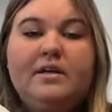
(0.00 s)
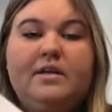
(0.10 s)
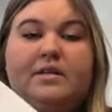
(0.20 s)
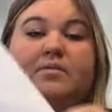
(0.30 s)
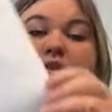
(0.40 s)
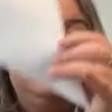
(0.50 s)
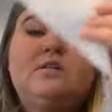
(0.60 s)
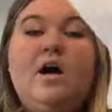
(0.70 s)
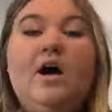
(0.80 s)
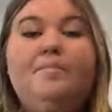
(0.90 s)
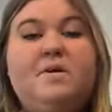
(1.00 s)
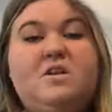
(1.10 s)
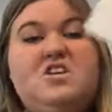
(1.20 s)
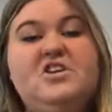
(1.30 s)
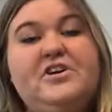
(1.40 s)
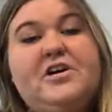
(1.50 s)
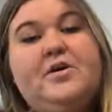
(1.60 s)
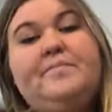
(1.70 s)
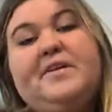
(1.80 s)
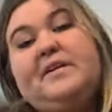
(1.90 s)
he would stop in
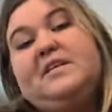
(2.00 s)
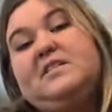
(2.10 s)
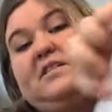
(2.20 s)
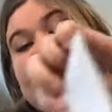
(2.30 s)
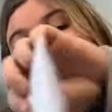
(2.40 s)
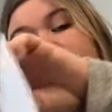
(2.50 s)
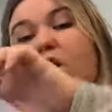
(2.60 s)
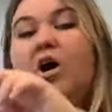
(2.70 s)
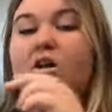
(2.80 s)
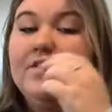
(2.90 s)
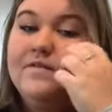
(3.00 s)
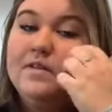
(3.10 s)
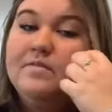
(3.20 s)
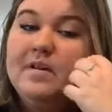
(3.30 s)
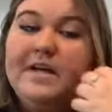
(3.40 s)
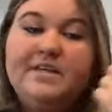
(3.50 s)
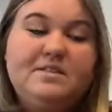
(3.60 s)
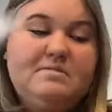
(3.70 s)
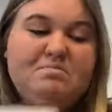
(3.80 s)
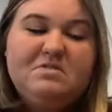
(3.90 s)
Europe, and he stopped all over the
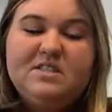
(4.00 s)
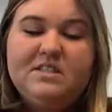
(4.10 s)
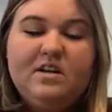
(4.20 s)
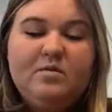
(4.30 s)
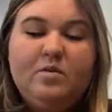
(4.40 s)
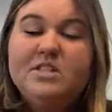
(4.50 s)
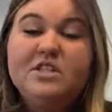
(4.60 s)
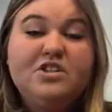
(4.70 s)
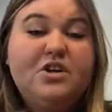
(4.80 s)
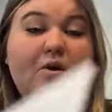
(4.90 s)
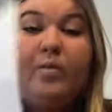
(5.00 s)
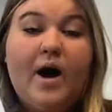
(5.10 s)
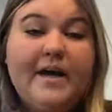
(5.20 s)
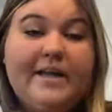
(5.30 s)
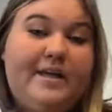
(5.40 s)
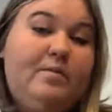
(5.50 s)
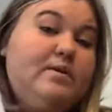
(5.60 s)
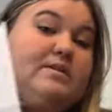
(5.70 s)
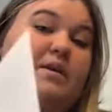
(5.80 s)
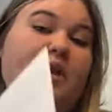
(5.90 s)
place. Still wasn't sure why he
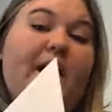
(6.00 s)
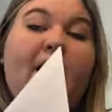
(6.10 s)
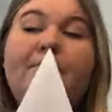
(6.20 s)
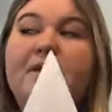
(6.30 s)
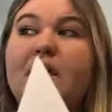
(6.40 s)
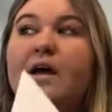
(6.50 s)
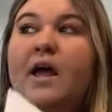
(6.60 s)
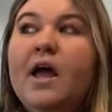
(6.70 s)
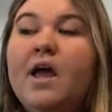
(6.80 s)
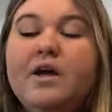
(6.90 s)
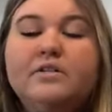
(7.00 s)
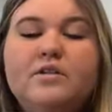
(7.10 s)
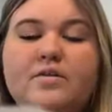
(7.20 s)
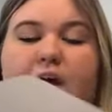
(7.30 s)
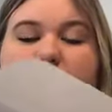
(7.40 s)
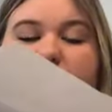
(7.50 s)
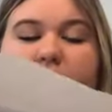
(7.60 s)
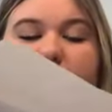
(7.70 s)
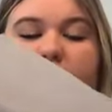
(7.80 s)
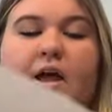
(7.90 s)
wasn't happy. So
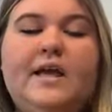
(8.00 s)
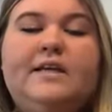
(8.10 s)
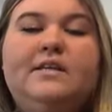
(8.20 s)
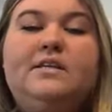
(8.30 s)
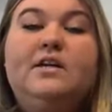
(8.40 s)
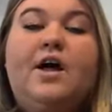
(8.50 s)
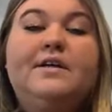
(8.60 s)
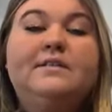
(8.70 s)
then he